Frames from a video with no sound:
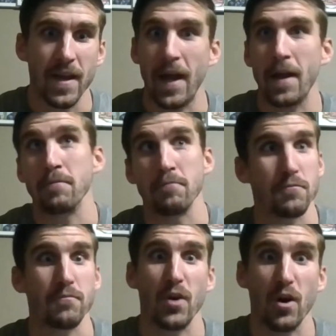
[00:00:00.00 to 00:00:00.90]
And
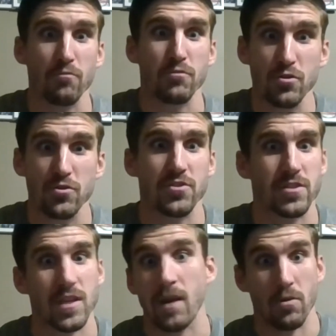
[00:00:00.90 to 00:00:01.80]
they'll usually
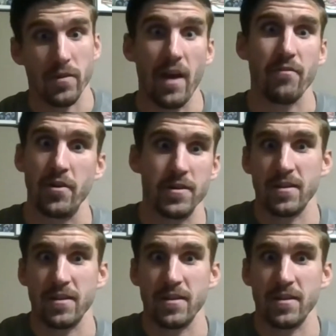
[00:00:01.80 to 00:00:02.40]
say, well, never.